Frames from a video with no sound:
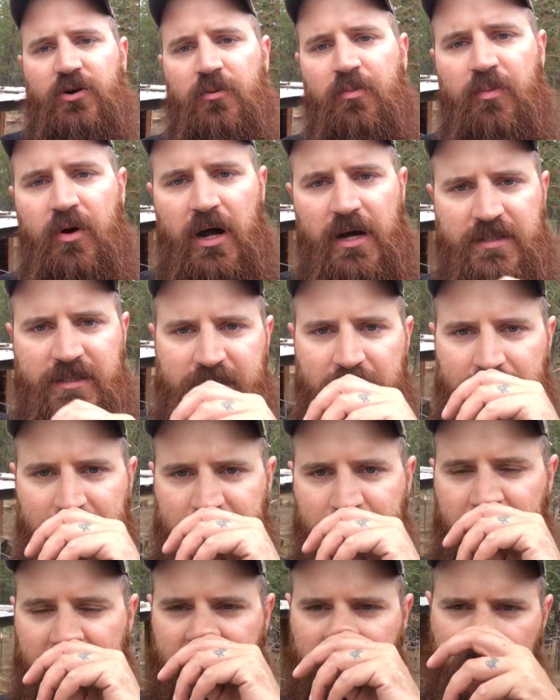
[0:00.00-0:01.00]
cool
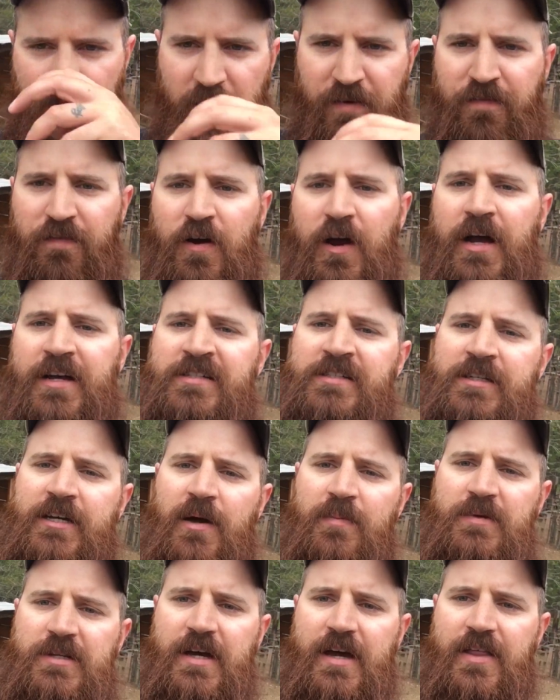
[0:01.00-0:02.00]
process, but it's great for us to
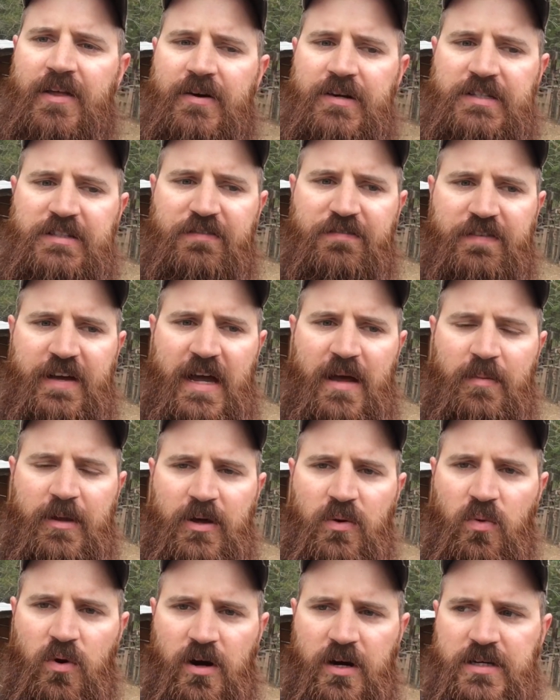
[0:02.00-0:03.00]
come together as a
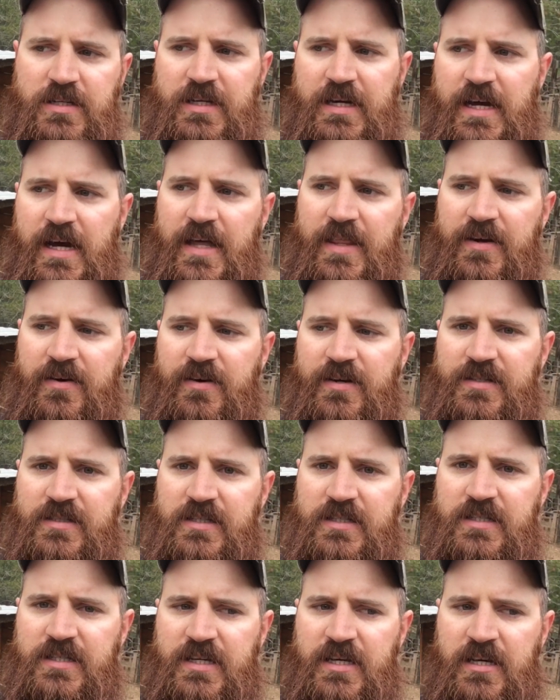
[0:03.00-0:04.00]
family, work together as a
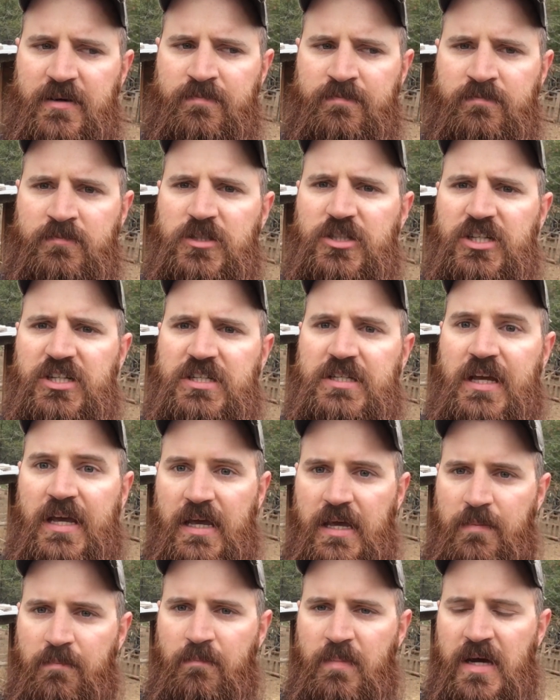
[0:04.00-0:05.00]
team. It's a good
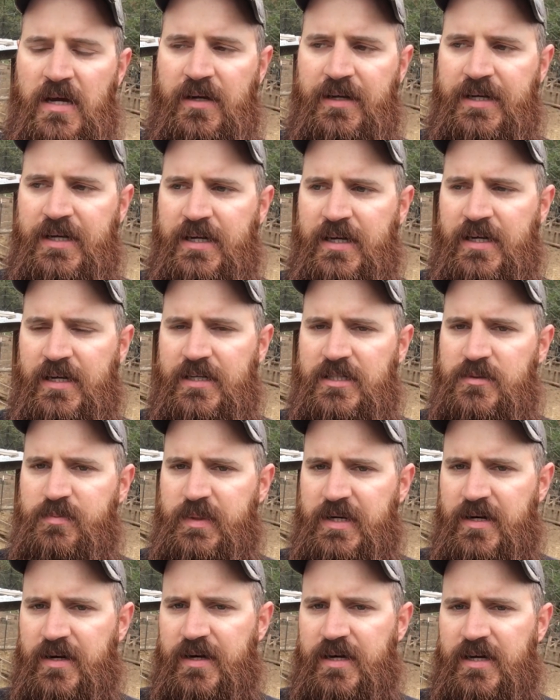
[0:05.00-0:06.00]
team building
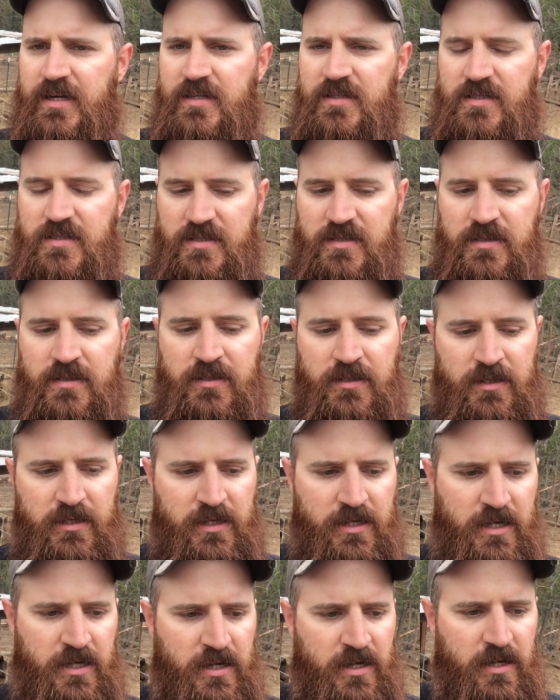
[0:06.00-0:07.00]
experience,
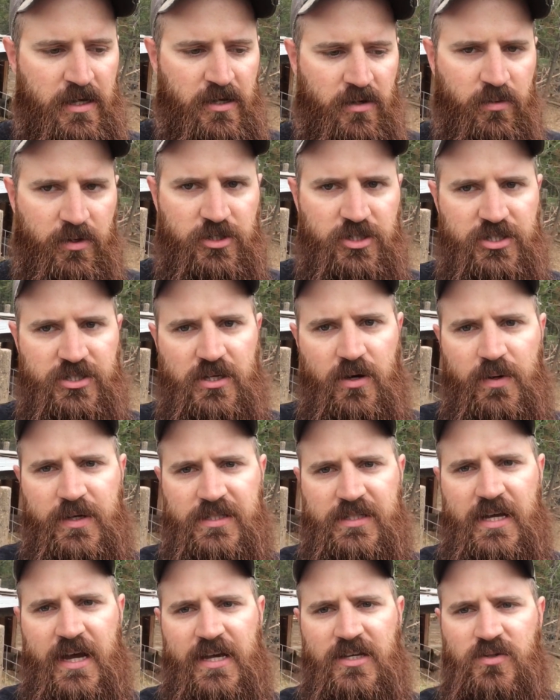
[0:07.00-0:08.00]
which is
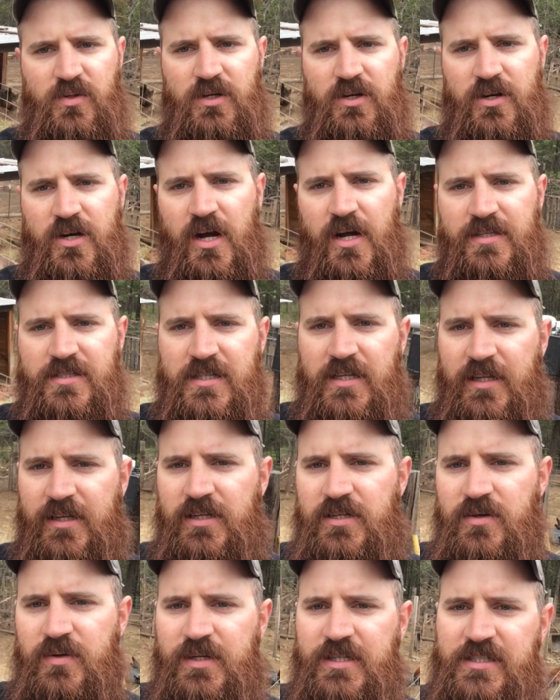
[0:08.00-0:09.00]
always nice when you're constantly
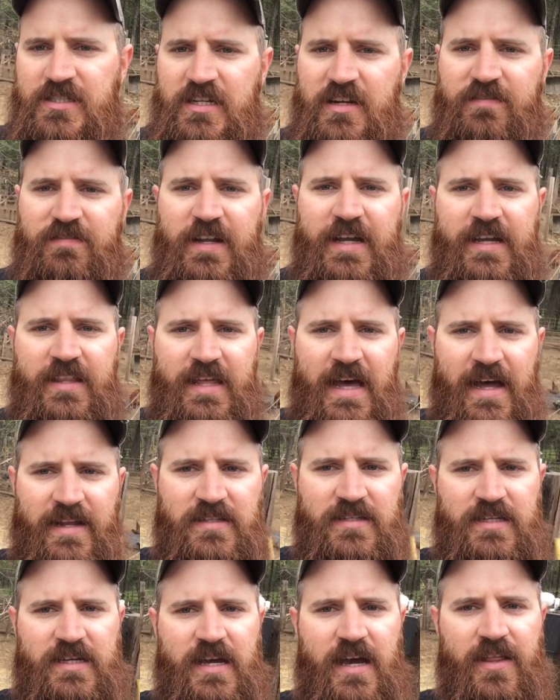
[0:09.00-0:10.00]
doing stuff like that
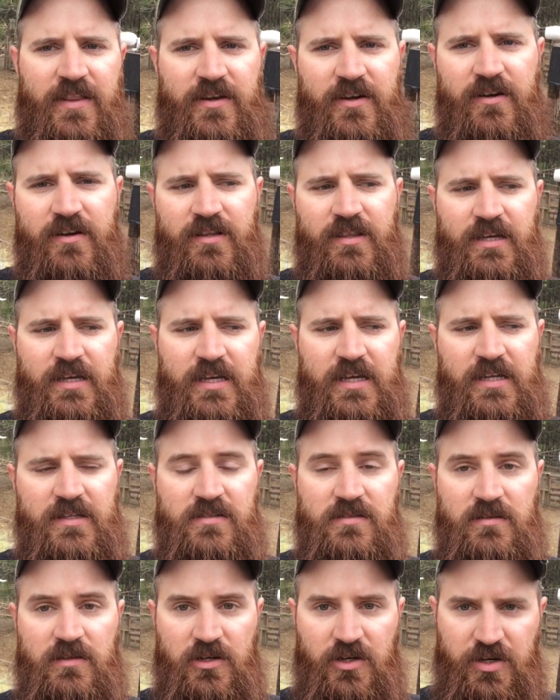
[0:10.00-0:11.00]
together. The
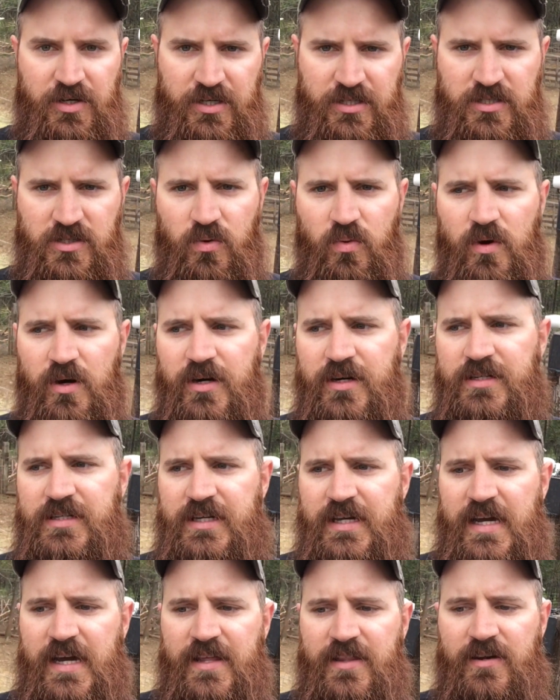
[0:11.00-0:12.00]
kids are learning to work
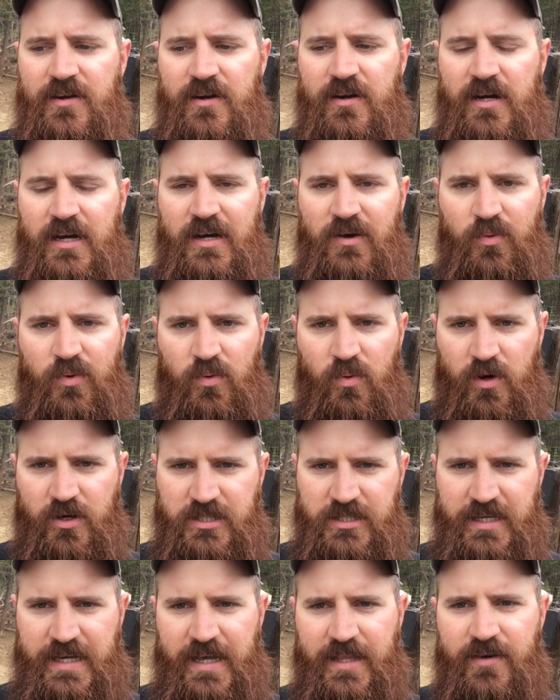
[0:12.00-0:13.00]
together. We work
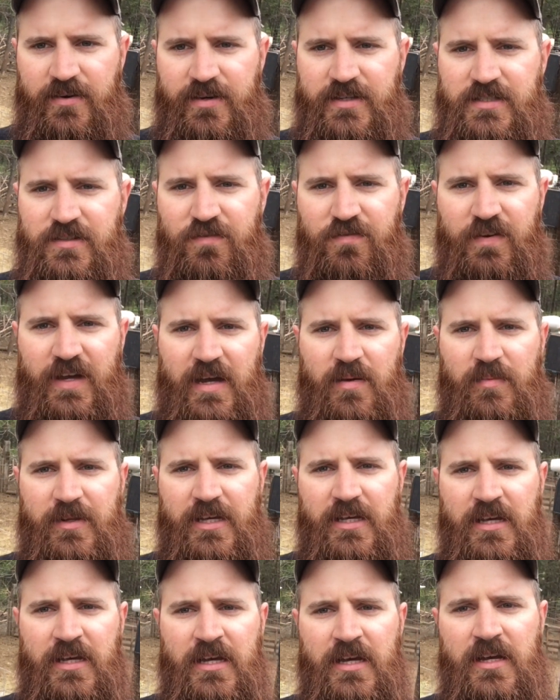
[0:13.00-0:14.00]
together as a
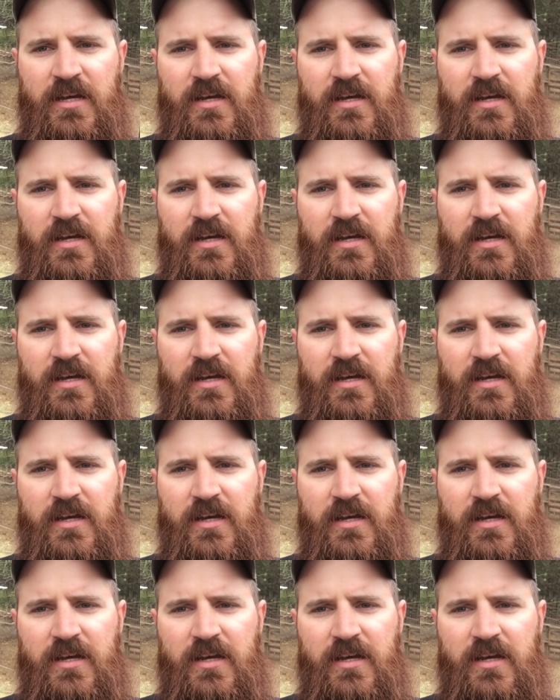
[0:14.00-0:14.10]
family,